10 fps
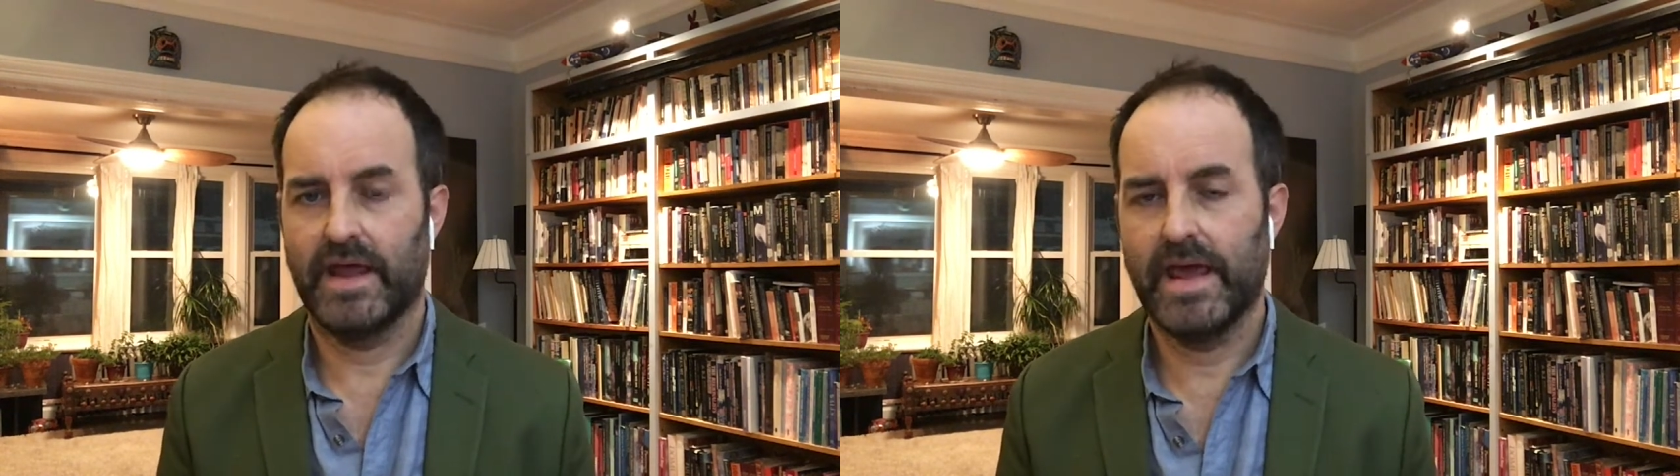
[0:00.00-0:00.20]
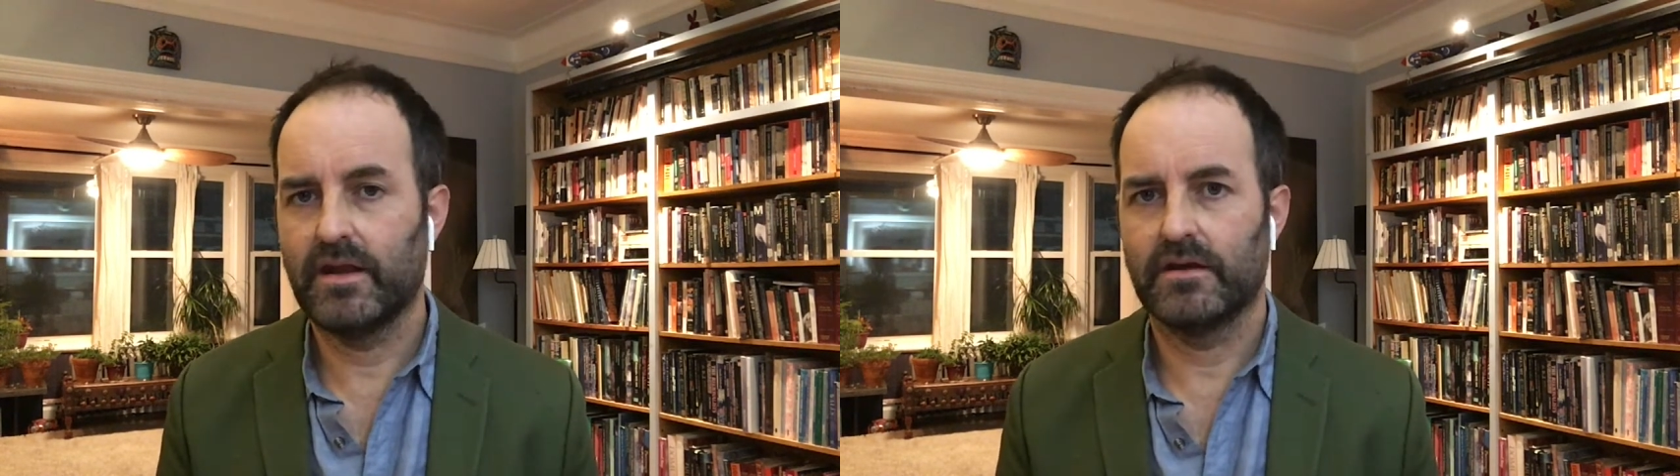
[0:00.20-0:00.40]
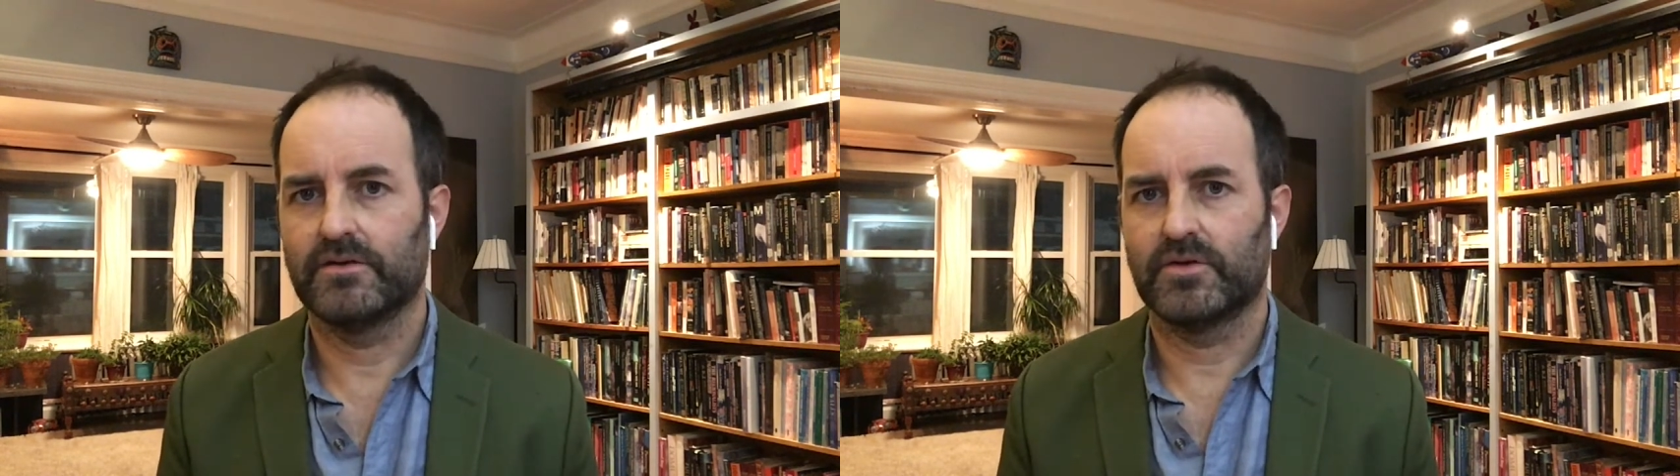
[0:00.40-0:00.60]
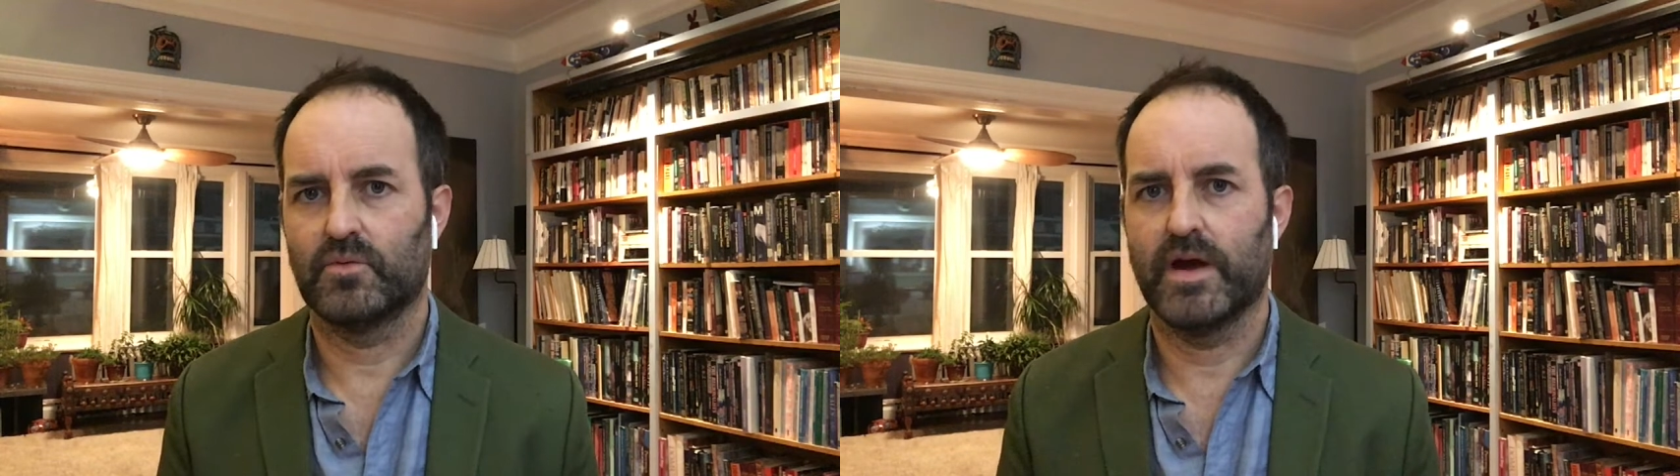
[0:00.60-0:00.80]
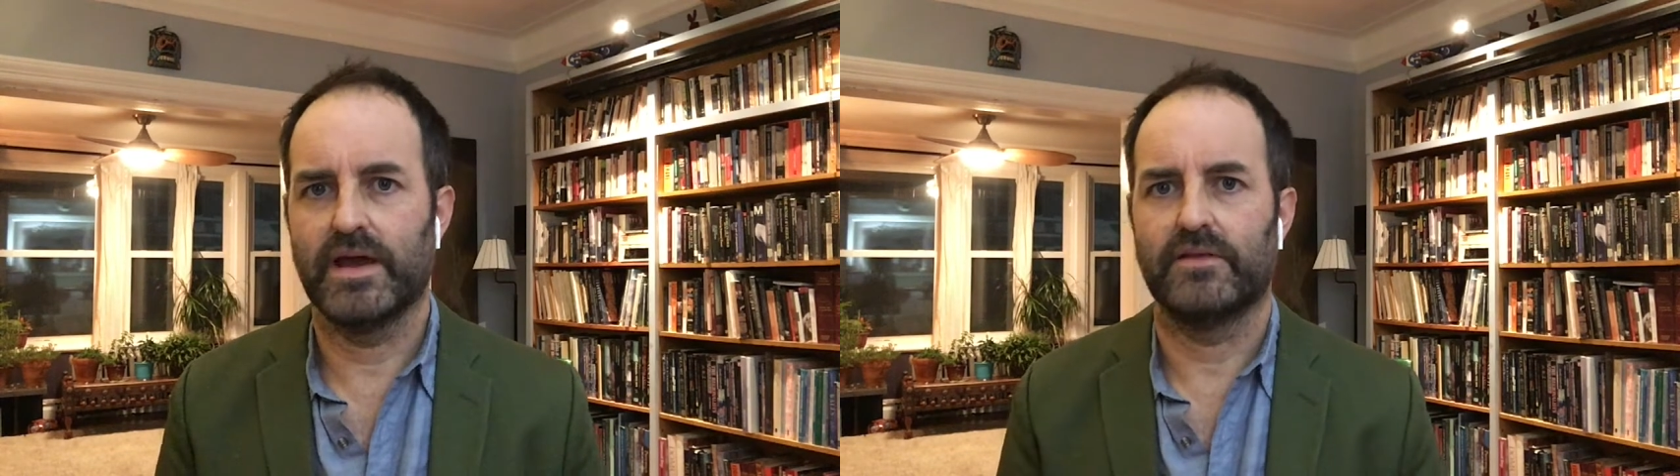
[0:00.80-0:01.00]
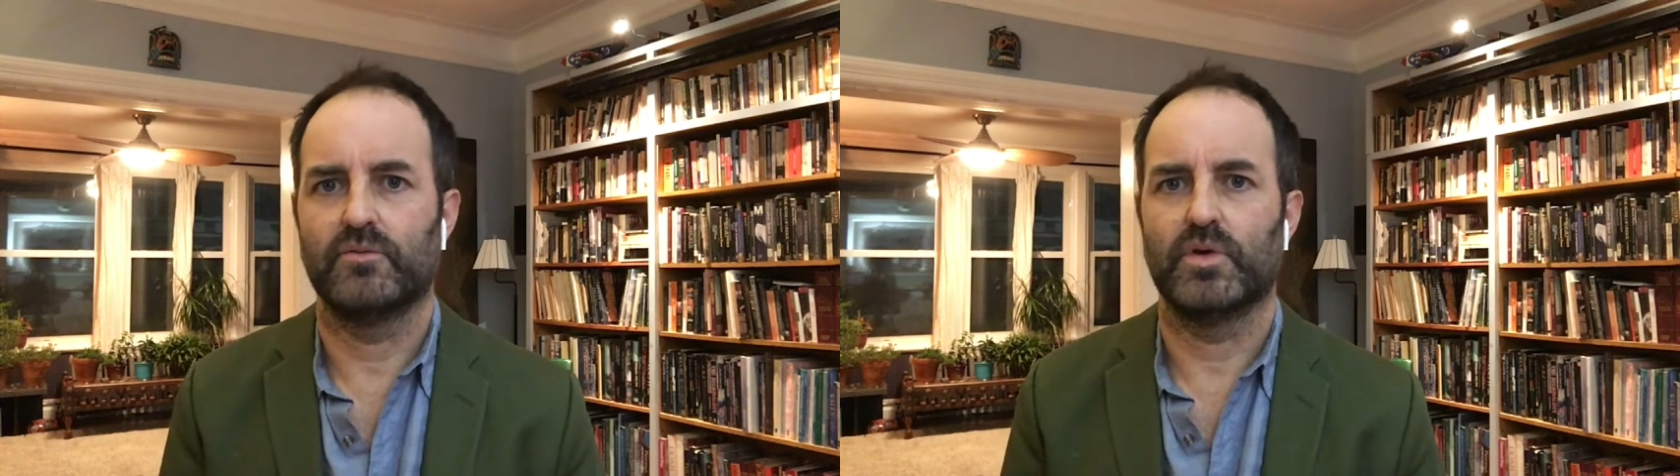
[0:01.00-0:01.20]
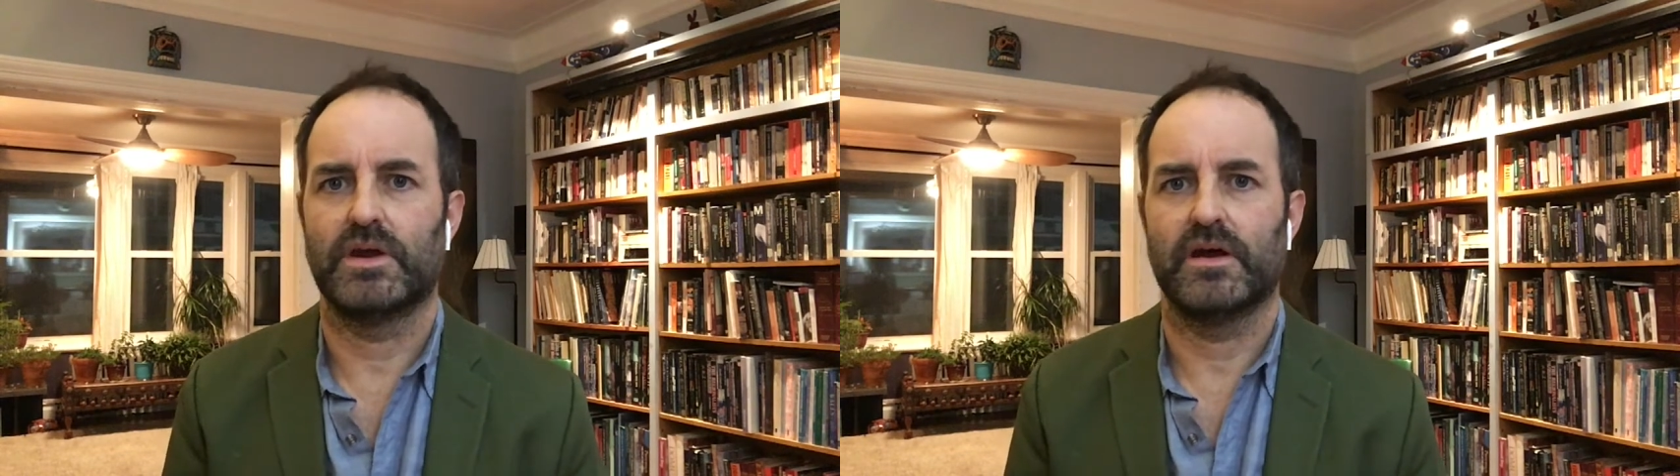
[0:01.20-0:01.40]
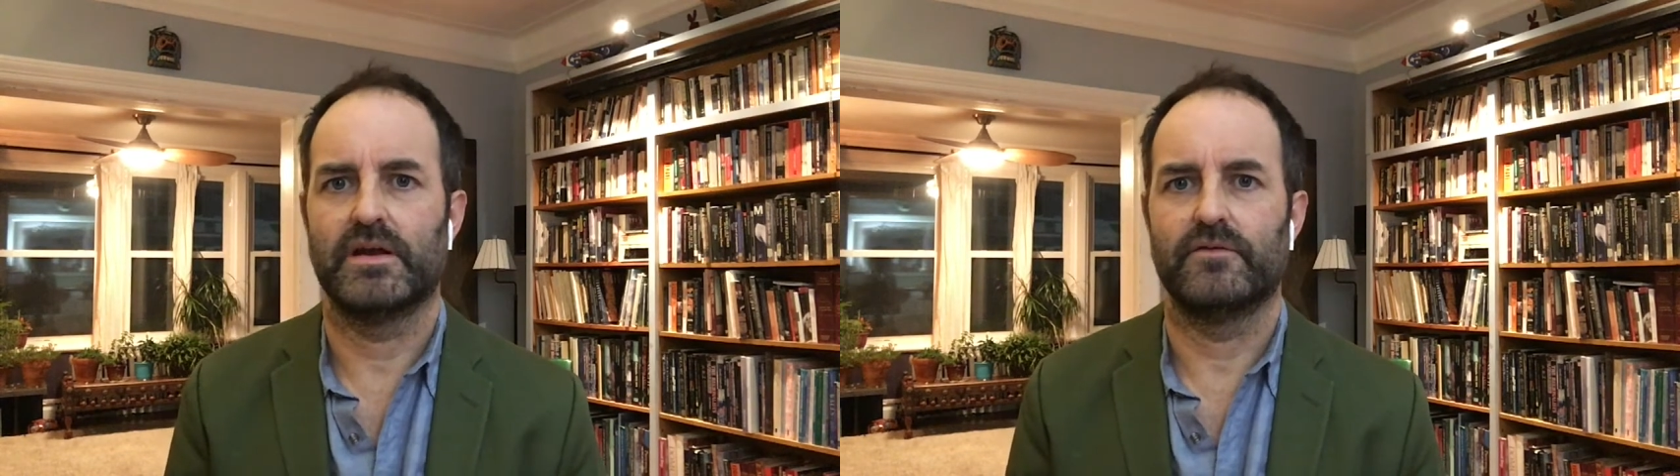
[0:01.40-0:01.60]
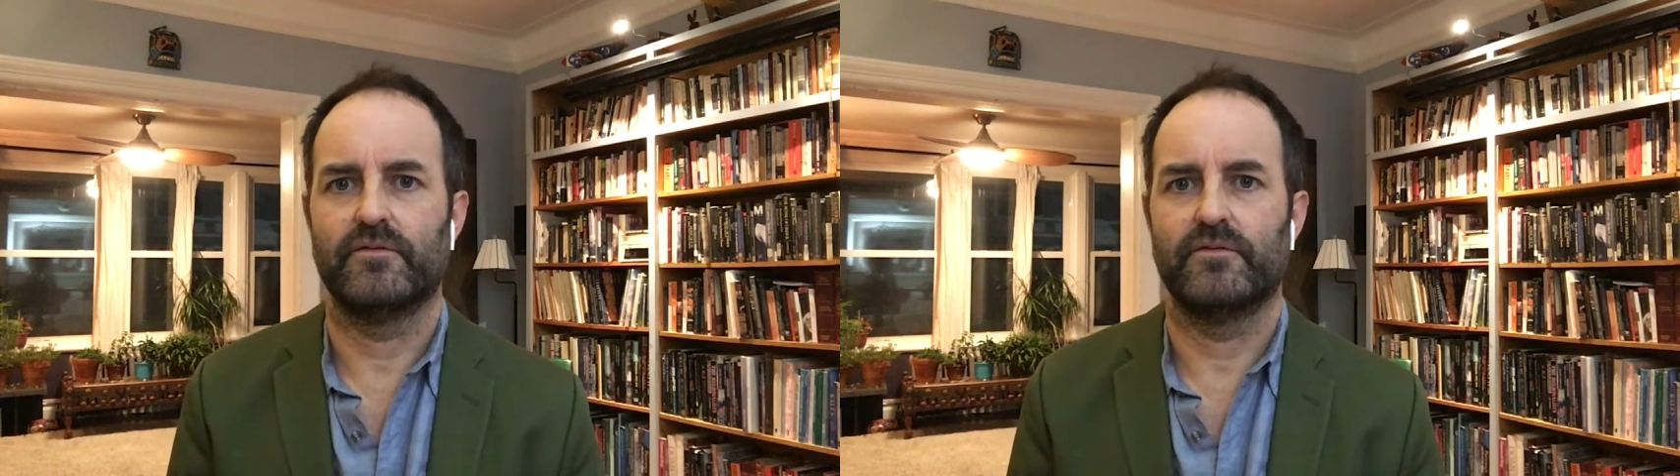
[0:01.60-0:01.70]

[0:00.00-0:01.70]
any other way, that we kind of